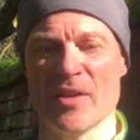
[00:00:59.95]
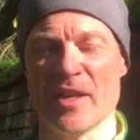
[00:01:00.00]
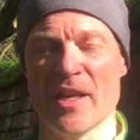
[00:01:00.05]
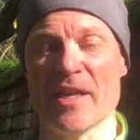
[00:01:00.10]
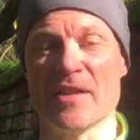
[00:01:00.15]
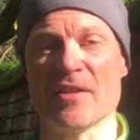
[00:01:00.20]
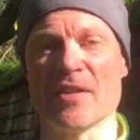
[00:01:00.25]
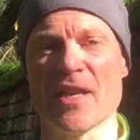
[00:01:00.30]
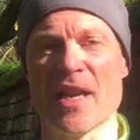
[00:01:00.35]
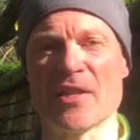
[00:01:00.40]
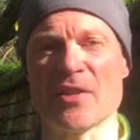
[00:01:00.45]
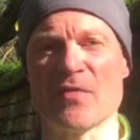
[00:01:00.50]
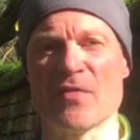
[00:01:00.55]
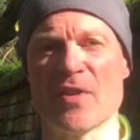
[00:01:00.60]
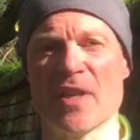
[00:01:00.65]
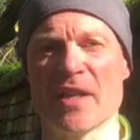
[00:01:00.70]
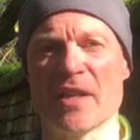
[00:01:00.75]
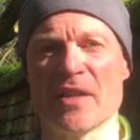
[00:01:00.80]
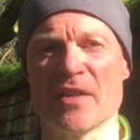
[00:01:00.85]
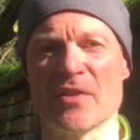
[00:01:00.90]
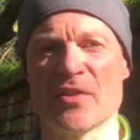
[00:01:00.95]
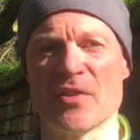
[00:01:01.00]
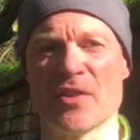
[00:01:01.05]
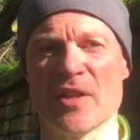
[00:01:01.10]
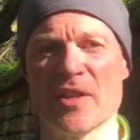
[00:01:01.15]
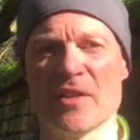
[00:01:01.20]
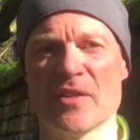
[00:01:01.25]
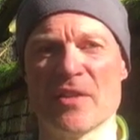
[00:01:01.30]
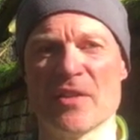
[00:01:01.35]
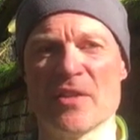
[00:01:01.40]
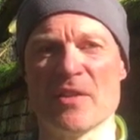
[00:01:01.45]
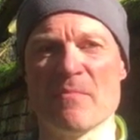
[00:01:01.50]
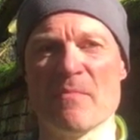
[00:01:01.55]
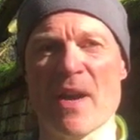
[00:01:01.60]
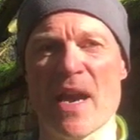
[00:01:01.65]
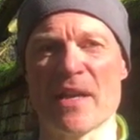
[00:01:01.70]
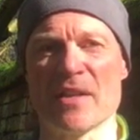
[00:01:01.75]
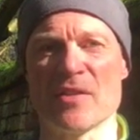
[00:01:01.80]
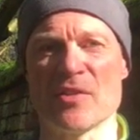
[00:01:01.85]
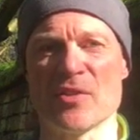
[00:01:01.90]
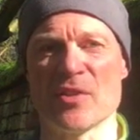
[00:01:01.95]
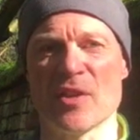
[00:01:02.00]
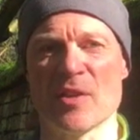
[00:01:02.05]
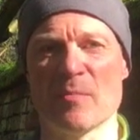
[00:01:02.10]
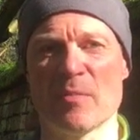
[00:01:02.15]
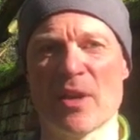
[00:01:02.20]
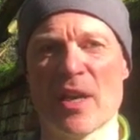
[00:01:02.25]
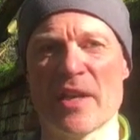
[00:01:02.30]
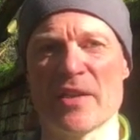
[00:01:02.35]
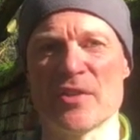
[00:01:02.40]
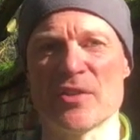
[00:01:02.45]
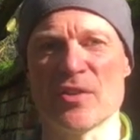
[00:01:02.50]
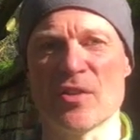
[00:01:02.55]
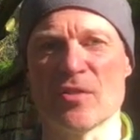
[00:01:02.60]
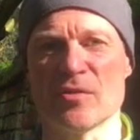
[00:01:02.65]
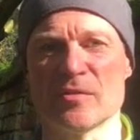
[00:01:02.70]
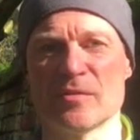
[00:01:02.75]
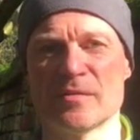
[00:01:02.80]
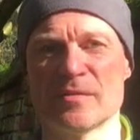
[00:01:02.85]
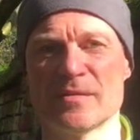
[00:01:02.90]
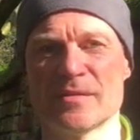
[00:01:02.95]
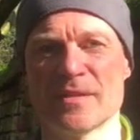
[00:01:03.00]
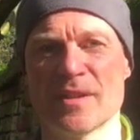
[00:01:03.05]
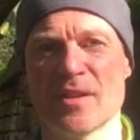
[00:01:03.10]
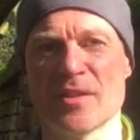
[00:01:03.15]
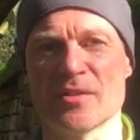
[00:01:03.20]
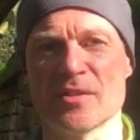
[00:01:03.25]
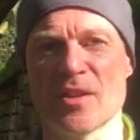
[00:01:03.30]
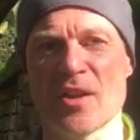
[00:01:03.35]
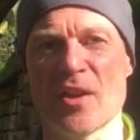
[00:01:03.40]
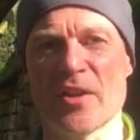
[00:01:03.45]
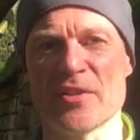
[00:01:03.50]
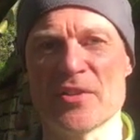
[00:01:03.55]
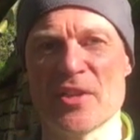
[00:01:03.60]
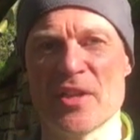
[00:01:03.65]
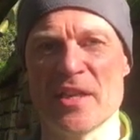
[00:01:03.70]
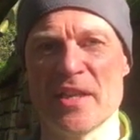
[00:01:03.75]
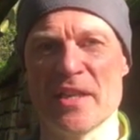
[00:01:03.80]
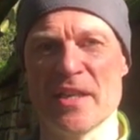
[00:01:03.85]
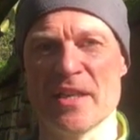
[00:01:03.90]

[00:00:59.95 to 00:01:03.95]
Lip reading: Internet of Things, the demands that are placed on IT